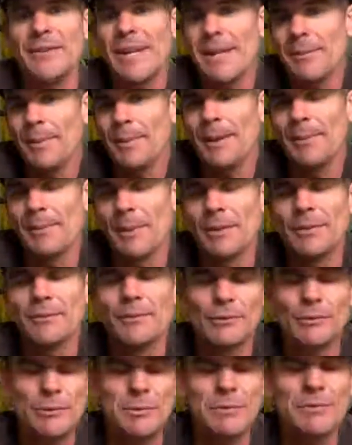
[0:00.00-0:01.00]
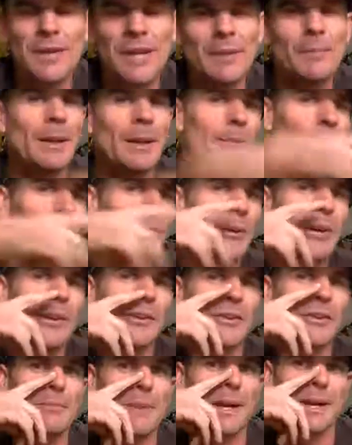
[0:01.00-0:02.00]
Ten people, a group of ten people is pretty
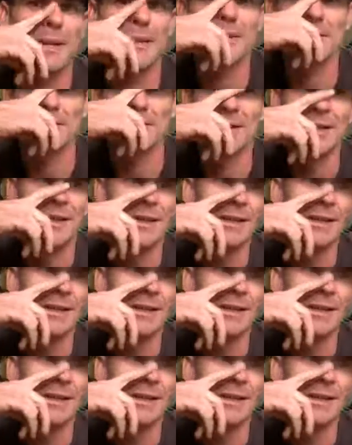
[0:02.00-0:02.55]
easy to manage.